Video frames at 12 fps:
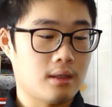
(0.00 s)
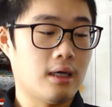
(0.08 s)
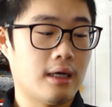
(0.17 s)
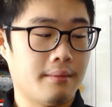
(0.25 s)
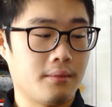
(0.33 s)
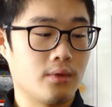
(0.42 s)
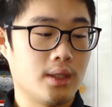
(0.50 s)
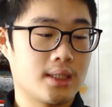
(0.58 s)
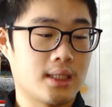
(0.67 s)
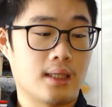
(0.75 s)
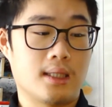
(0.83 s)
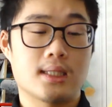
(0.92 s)
I'm going to
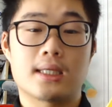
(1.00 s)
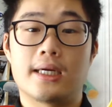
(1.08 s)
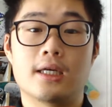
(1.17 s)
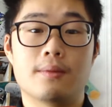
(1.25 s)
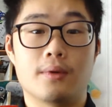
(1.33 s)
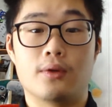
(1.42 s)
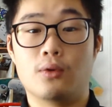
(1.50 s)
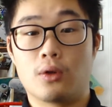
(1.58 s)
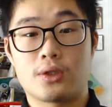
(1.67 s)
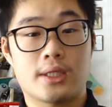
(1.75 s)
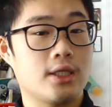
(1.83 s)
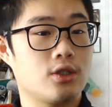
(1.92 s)
set this guy up with the
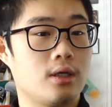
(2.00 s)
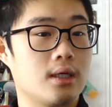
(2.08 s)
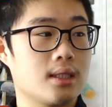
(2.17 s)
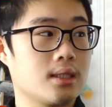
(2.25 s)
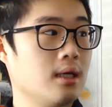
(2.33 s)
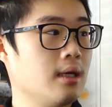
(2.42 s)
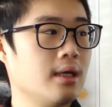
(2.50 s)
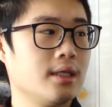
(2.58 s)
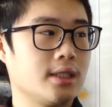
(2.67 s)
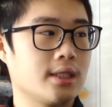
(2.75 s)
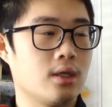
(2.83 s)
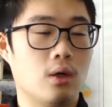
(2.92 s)
roller skate trucks.
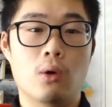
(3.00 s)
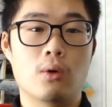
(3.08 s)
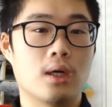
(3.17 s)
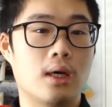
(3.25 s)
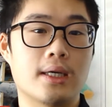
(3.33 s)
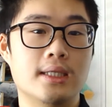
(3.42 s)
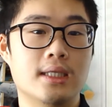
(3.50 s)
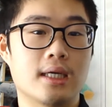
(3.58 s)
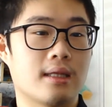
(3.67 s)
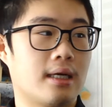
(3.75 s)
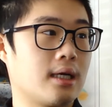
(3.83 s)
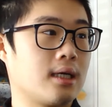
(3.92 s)
Just an old hockey
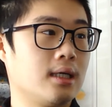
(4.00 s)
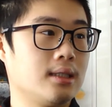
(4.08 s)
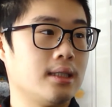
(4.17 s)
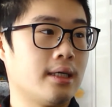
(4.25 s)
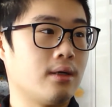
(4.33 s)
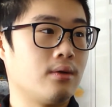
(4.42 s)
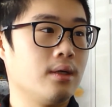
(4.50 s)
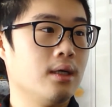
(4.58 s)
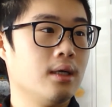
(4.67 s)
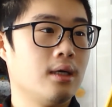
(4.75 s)
deck that I cut down.